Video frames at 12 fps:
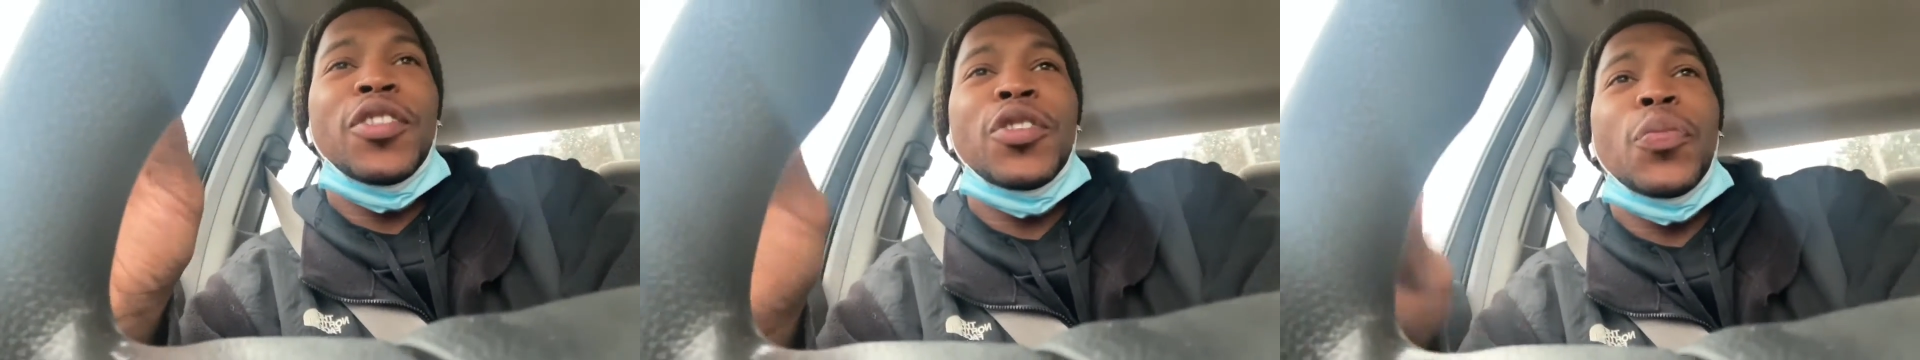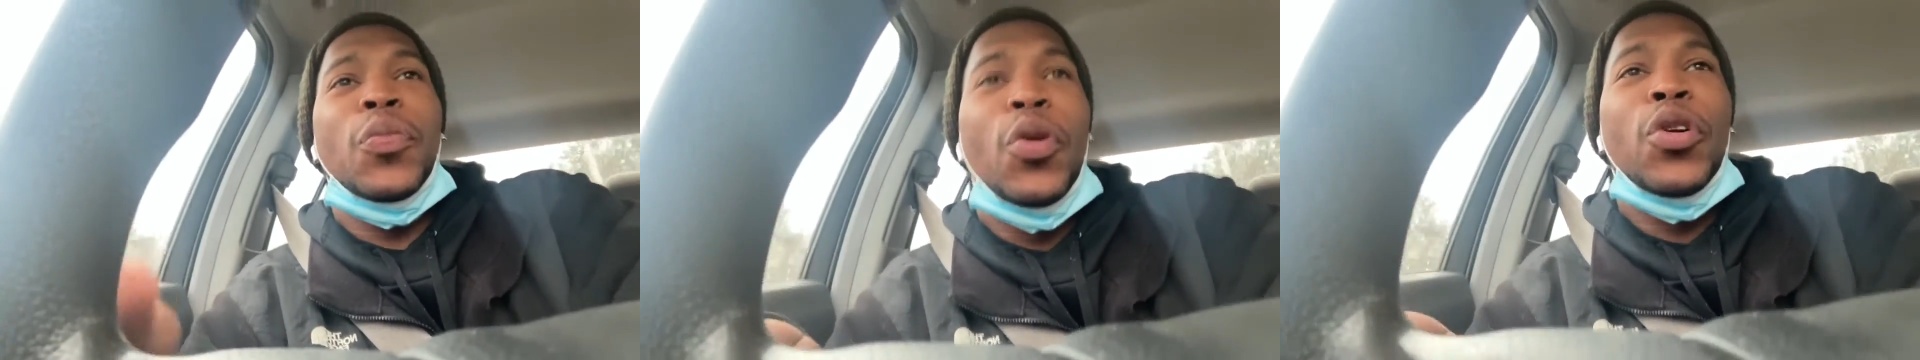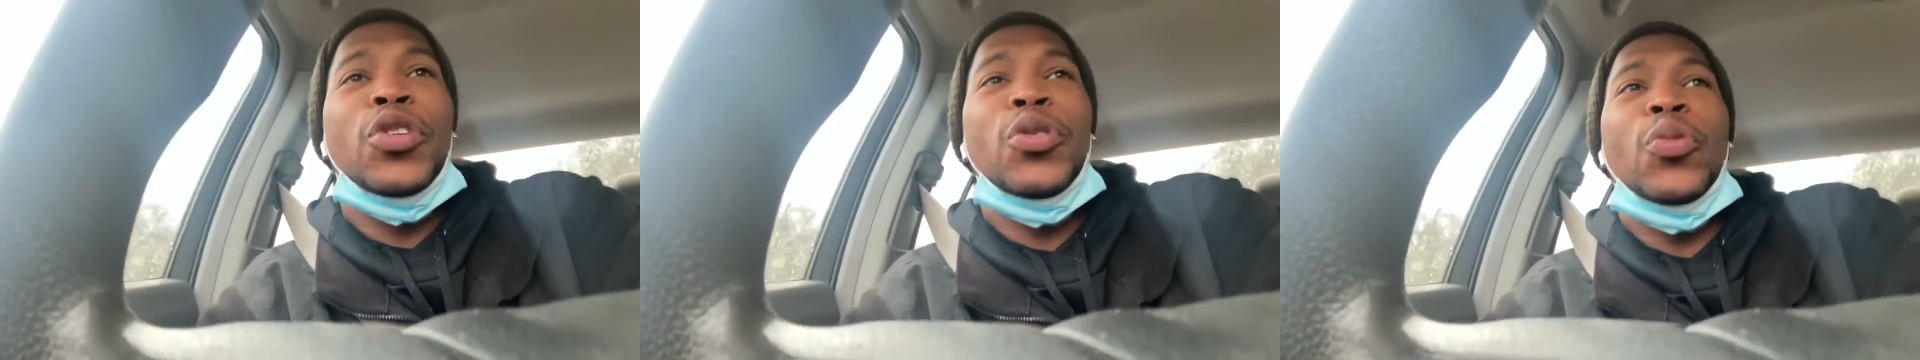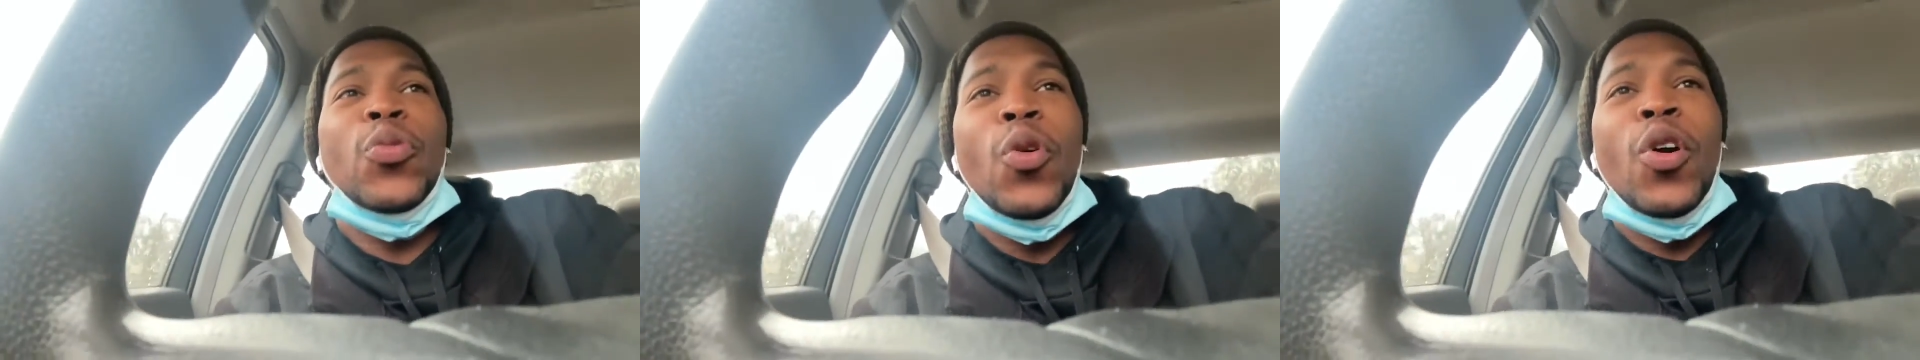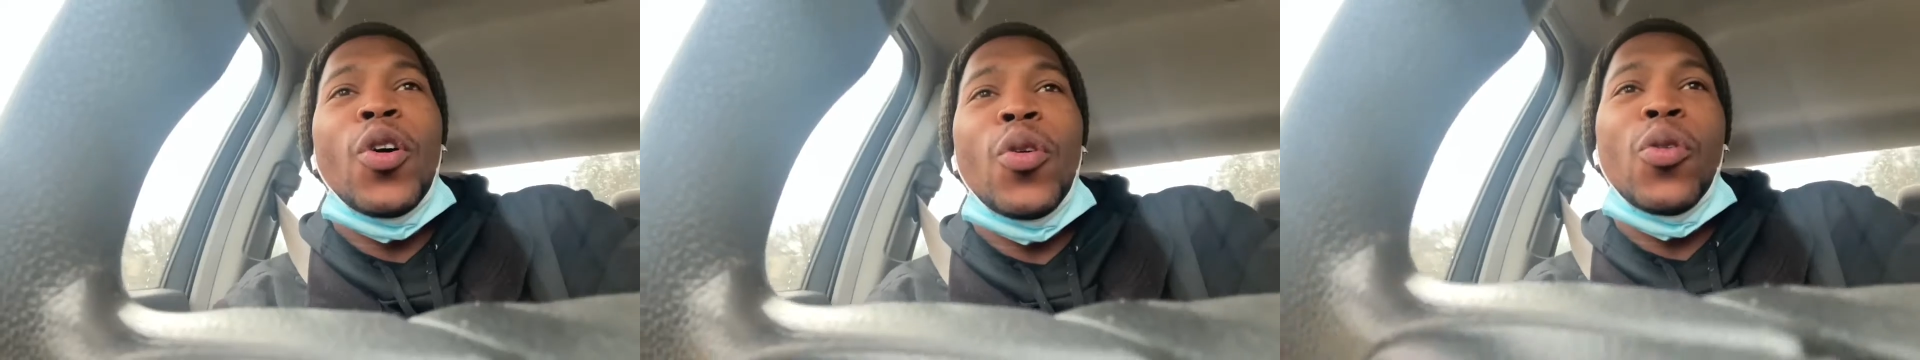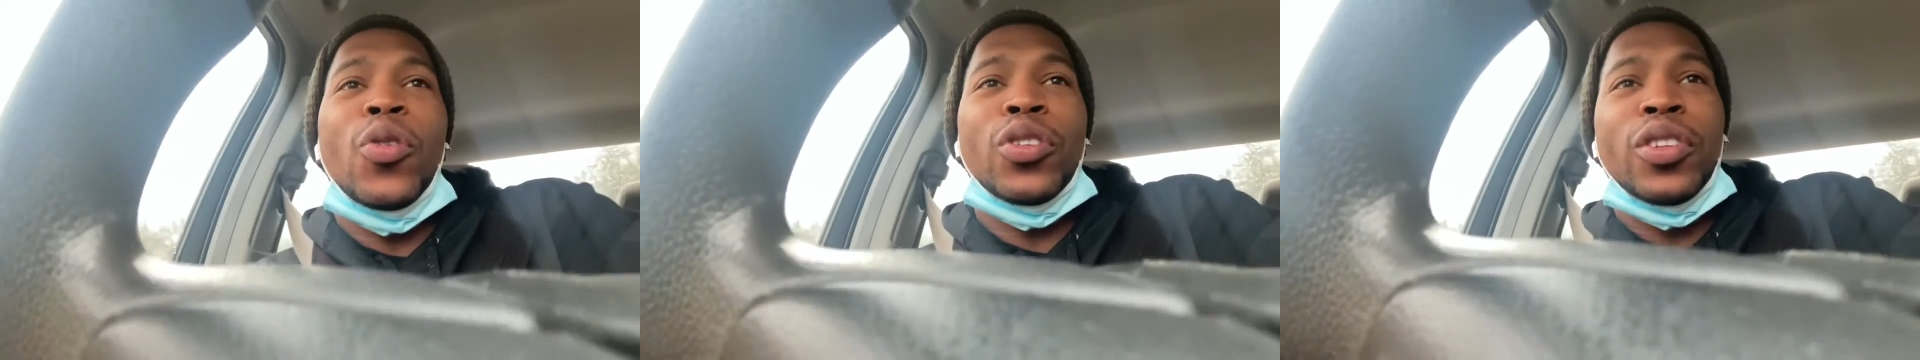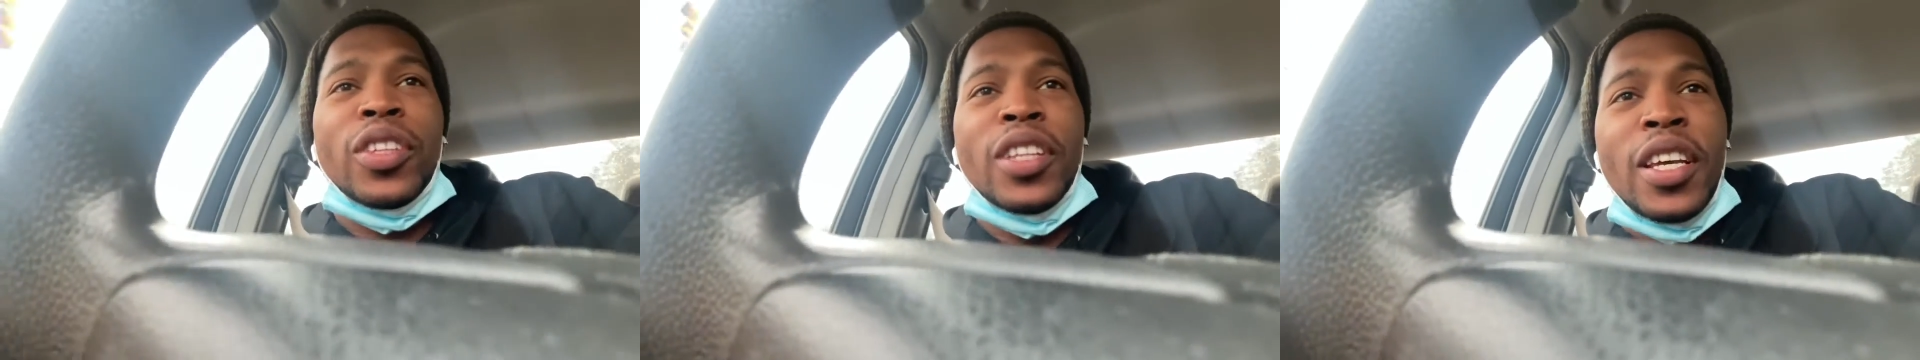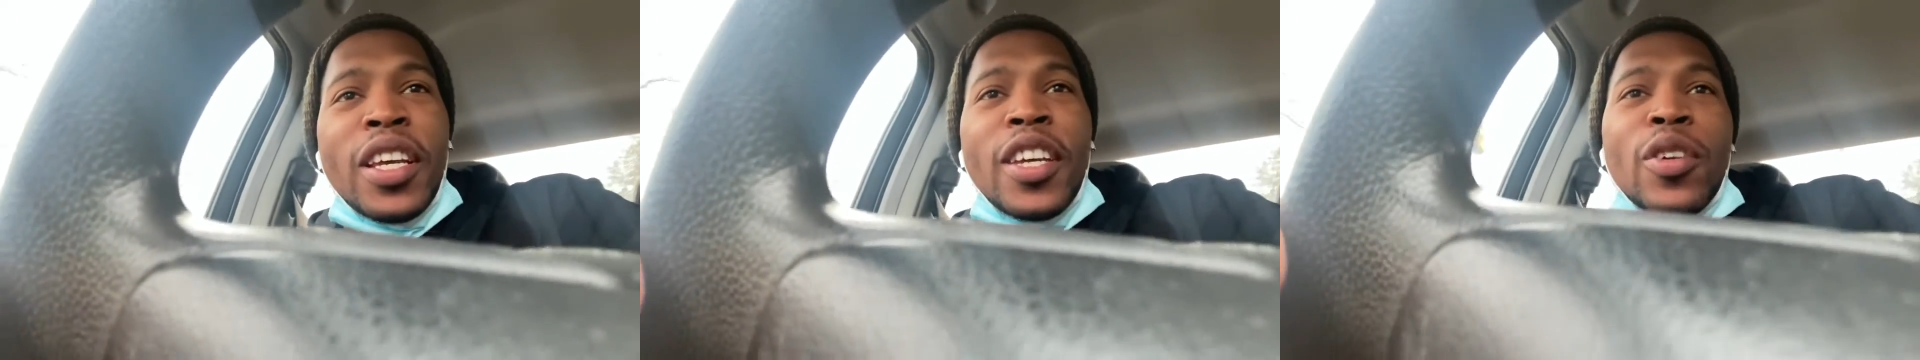the more you want or
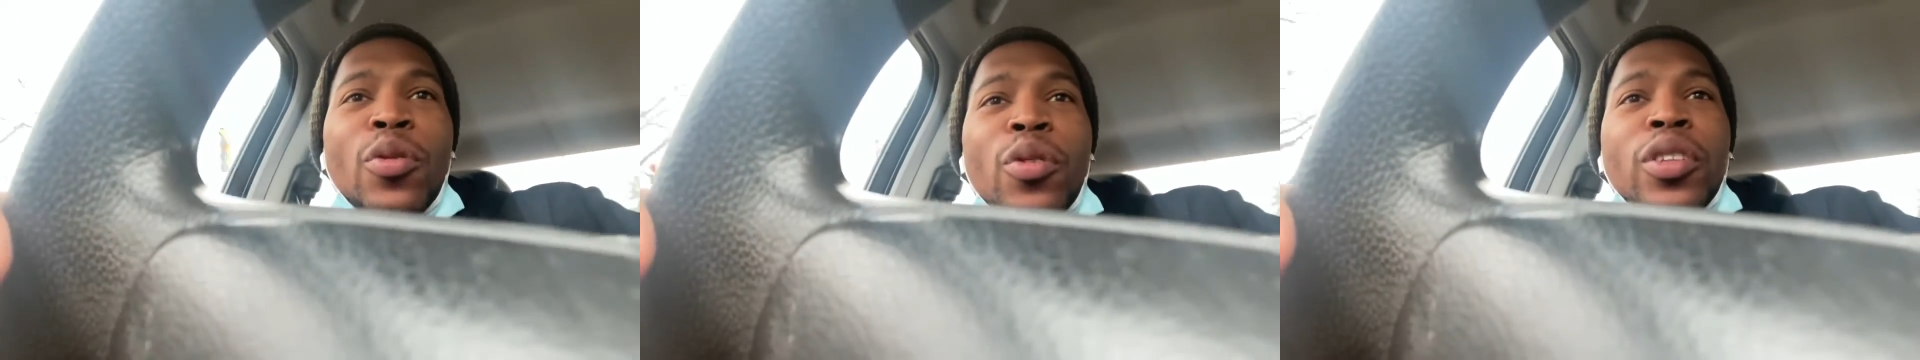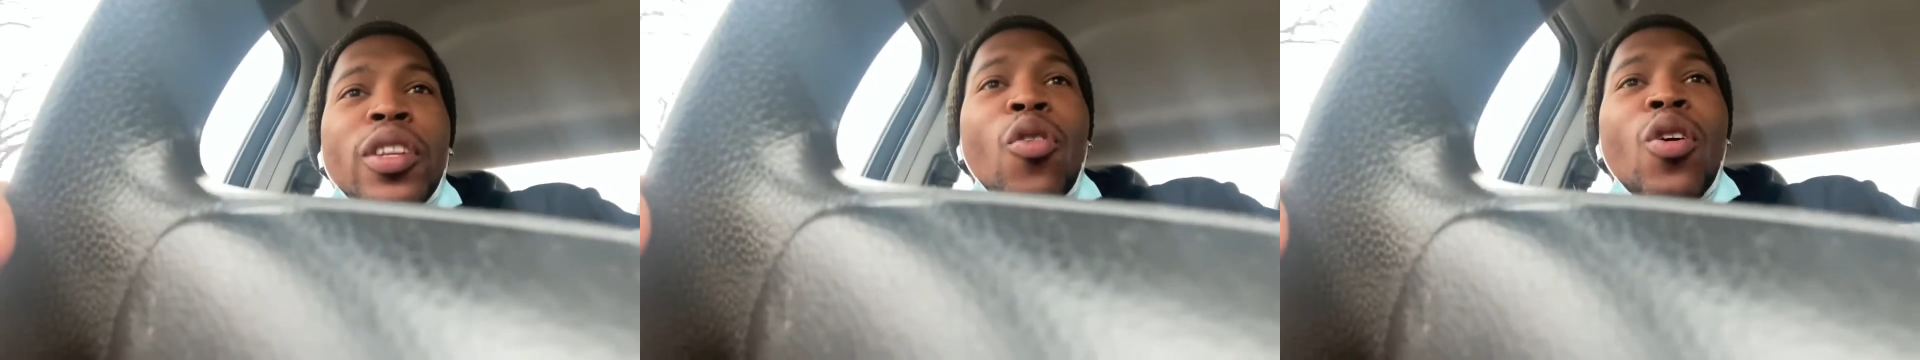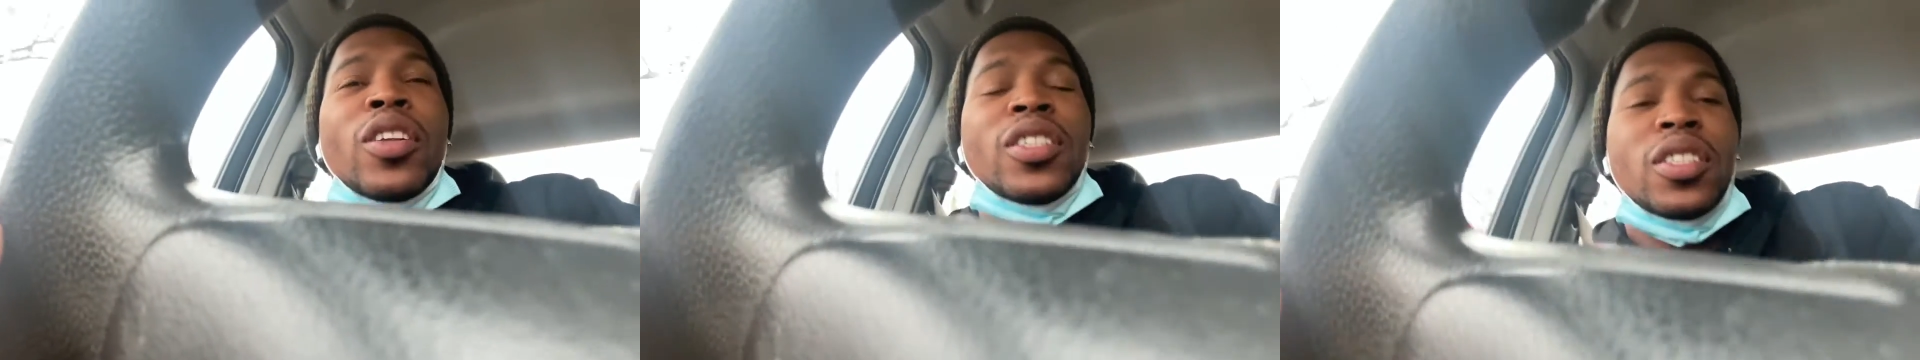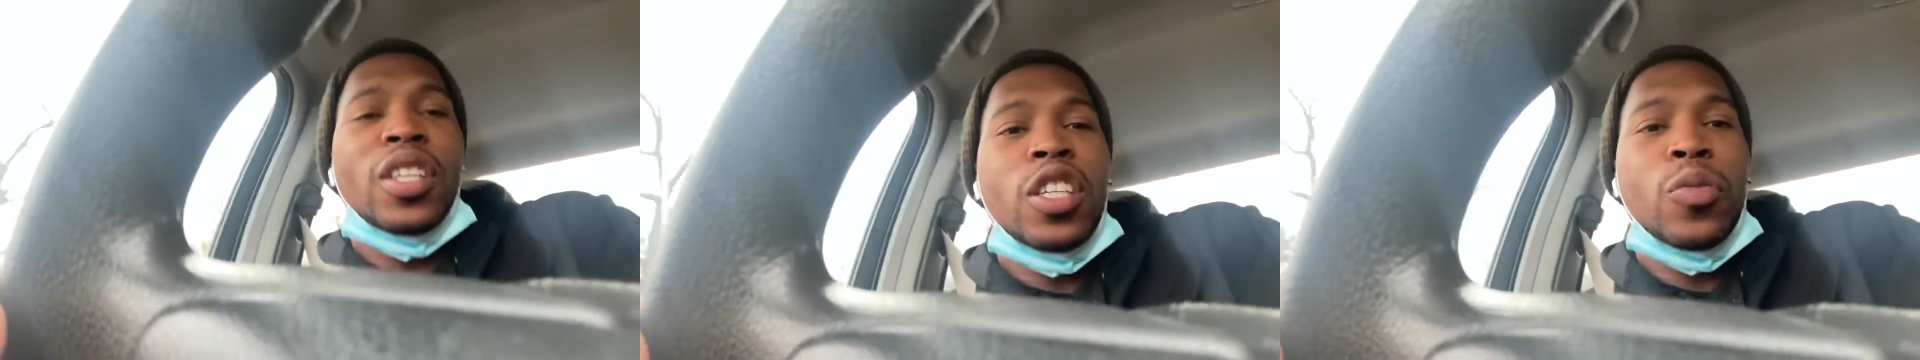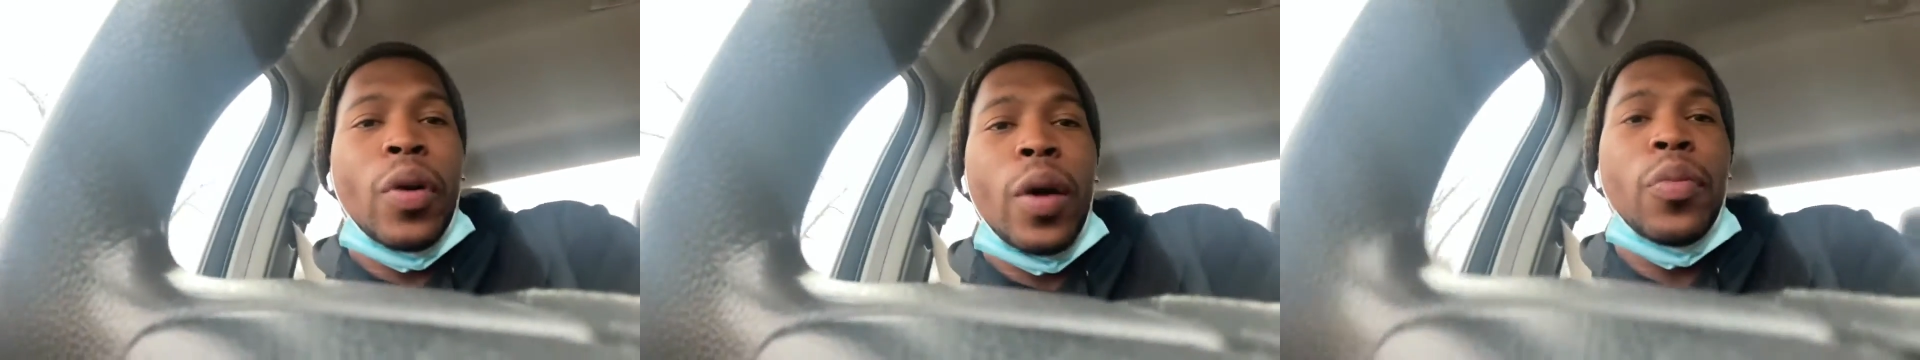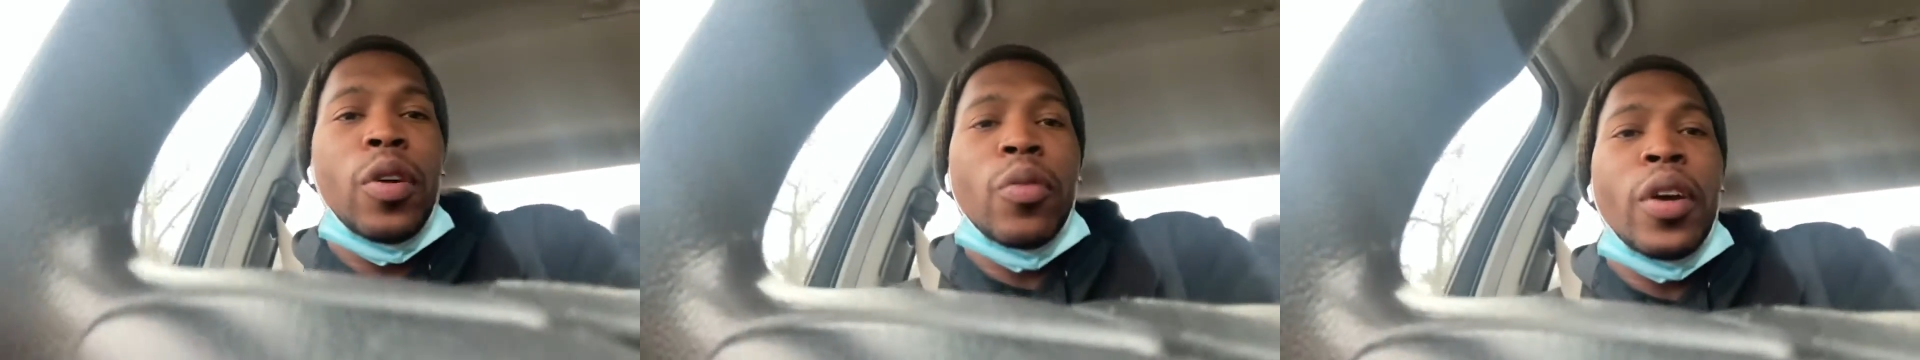need or all these things pop up,